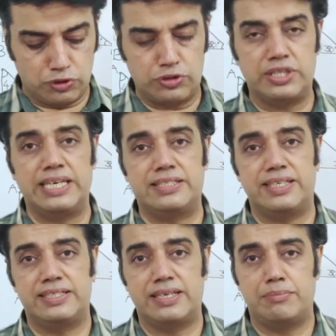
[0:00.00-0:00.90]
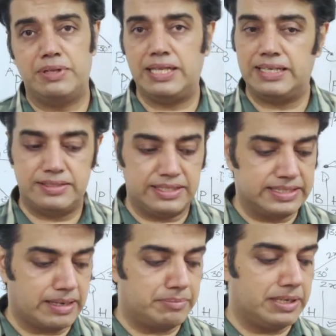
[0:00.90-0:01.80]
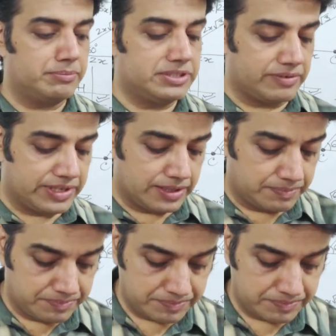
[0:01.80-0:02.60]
move on to the next example, that is example number 7.